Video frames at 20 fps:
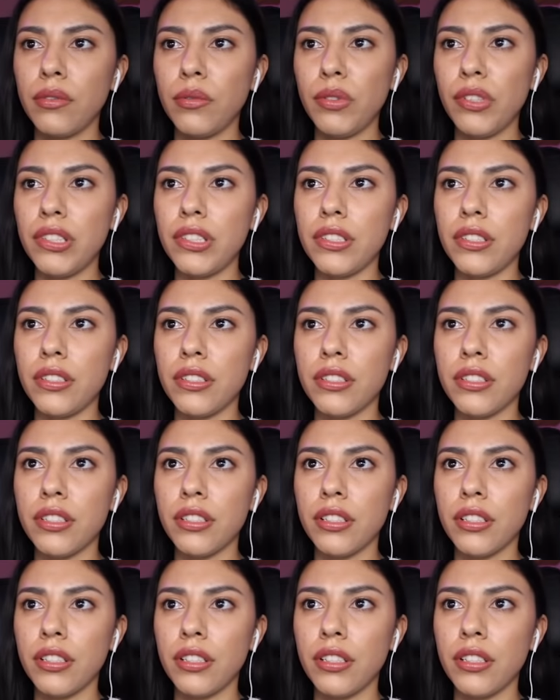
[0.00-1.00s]
Voices.
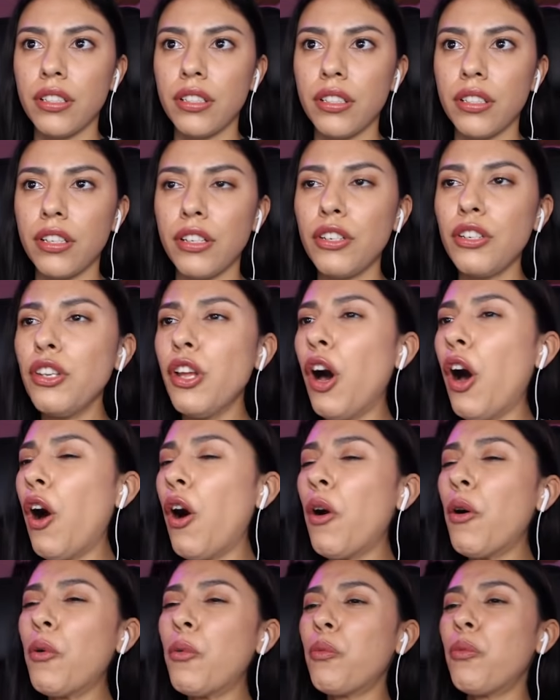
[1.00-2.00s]

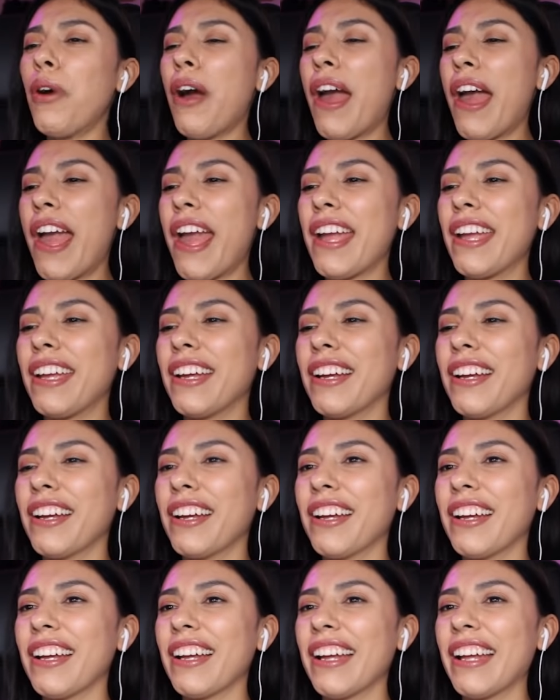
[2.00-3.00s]
No way.
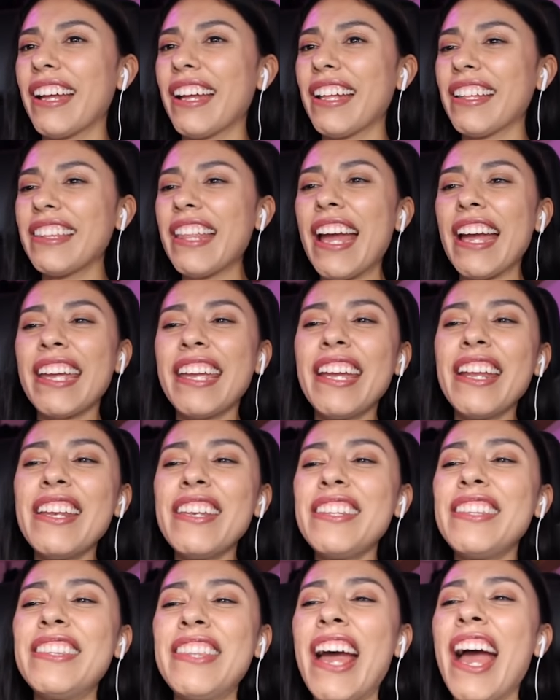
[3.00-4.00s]
That
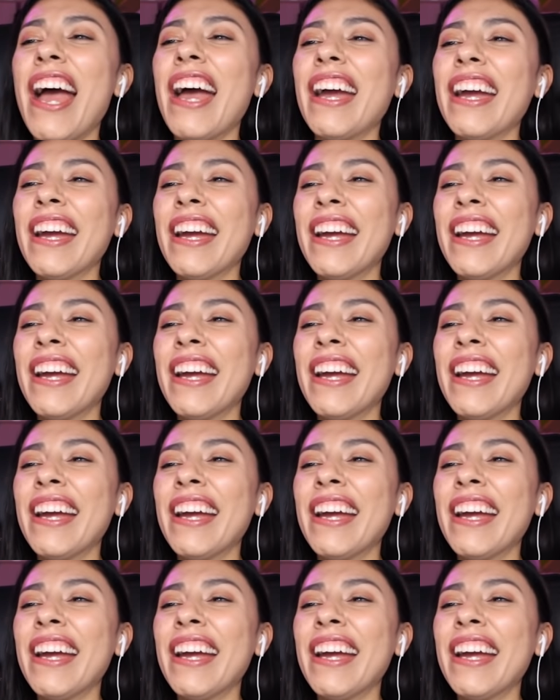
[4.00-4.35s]
kid, that.